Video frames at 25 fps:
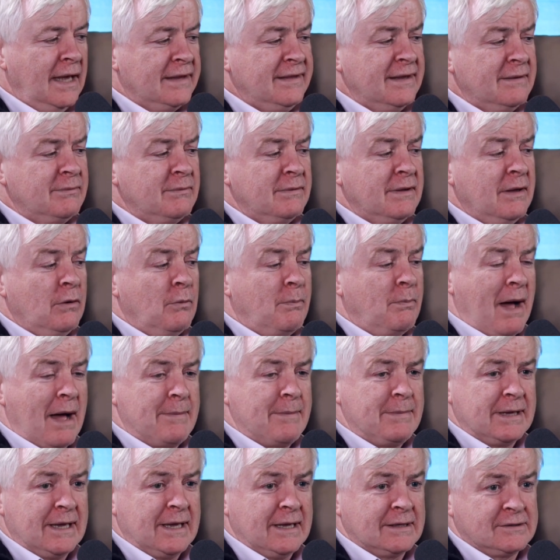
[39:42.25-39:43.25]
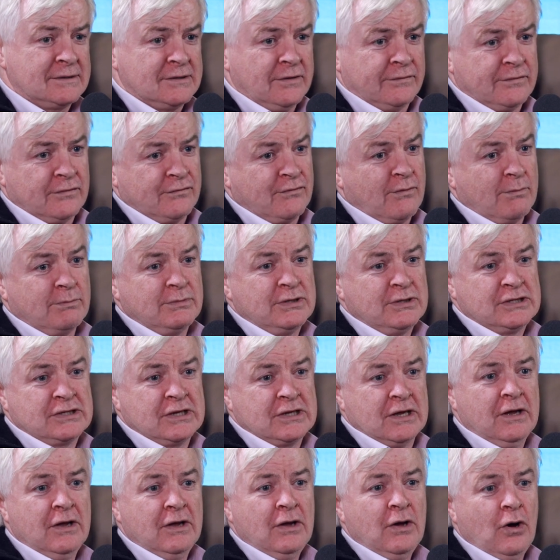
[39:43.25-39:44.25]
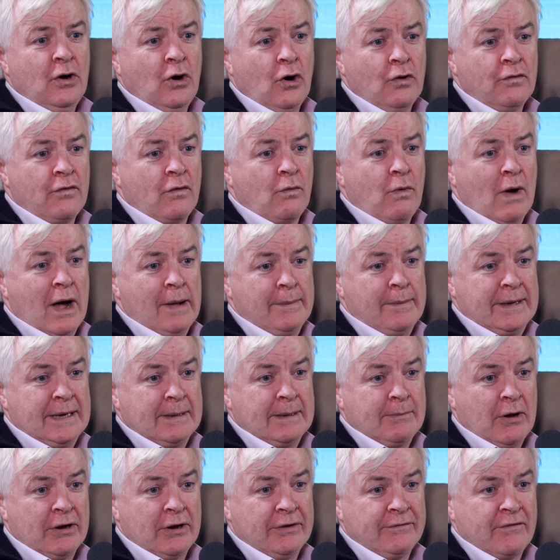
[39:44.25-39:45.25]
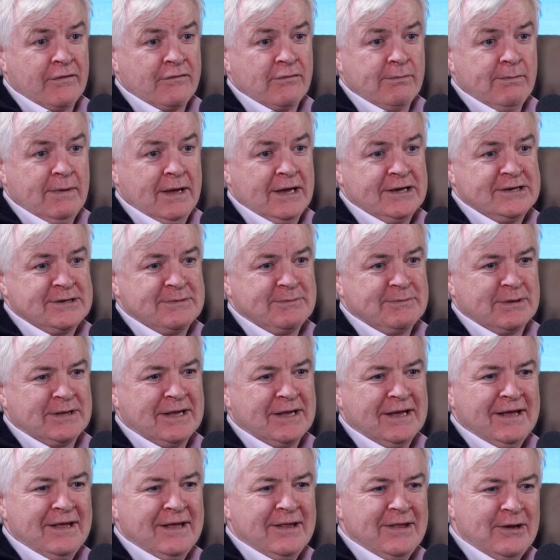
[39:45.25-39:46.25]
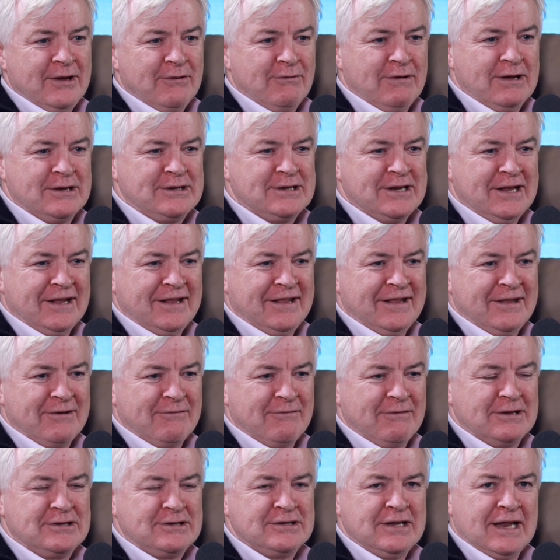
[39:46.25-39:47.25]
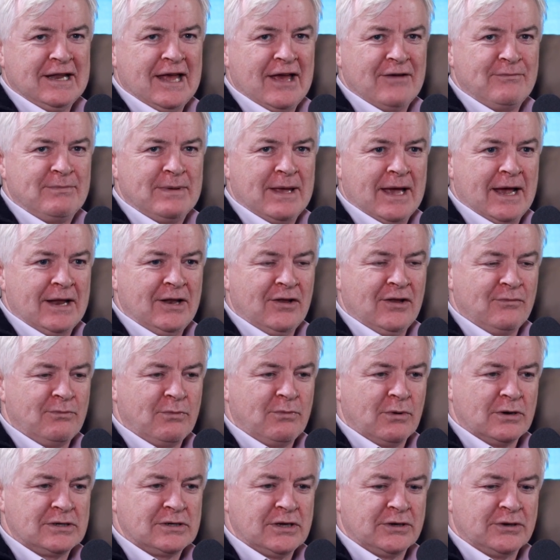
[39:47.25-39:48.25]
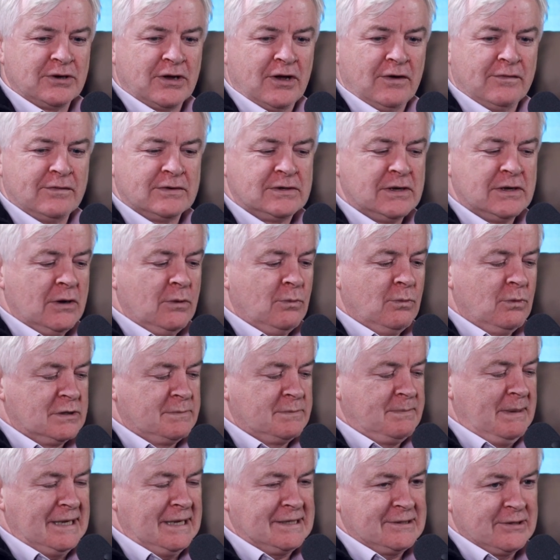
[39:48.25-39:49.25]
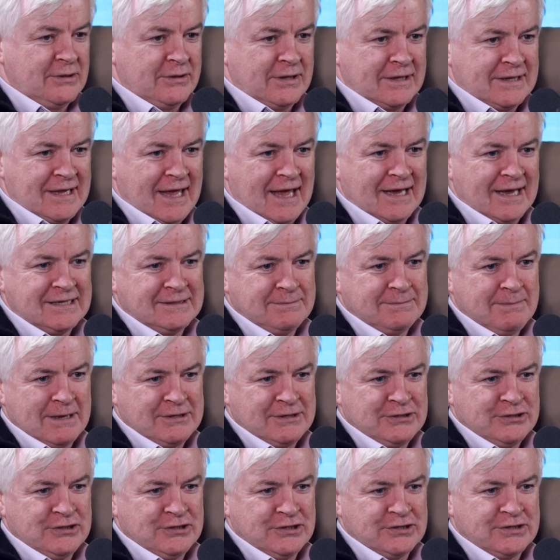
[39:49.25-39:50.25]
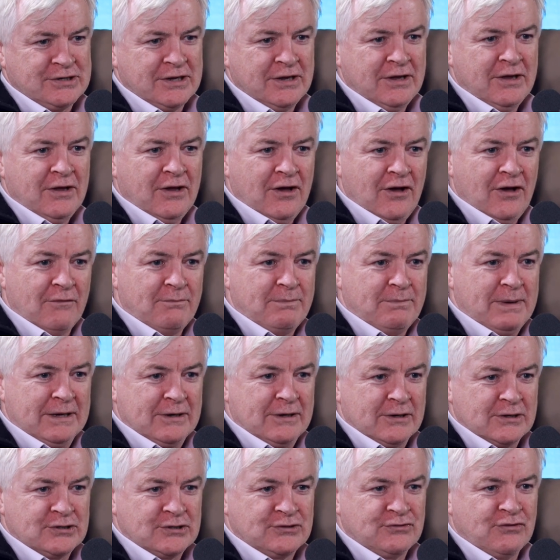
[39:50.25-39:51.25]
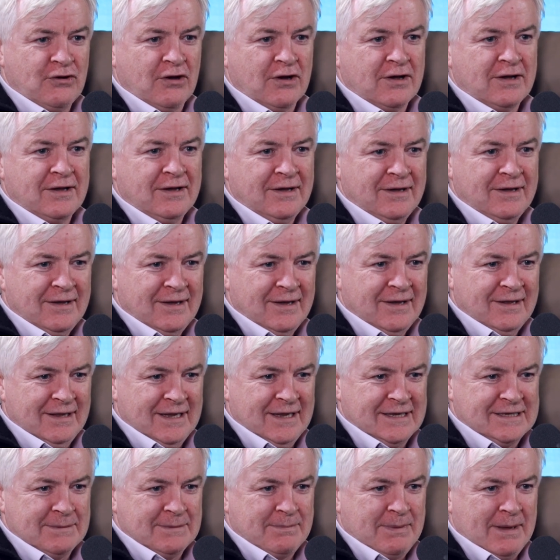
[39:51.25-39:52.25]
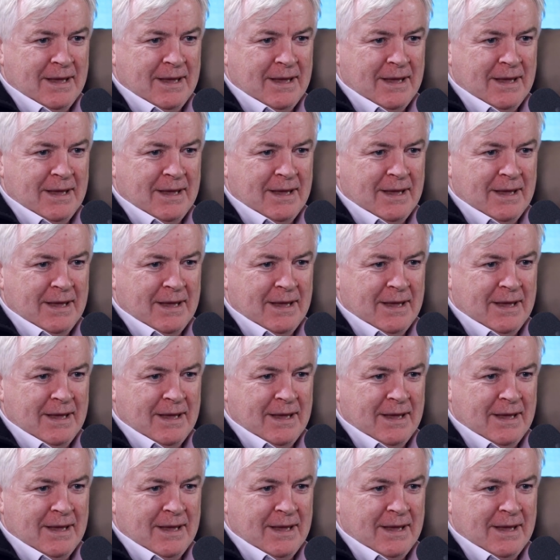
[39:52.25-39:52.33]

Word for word: I think Obama Obamagate suffered from just an overwhelming amount of information, but the ah. original the original FBI Lovebirds Undercover was based on the text messages of Peter Strzok, Lisa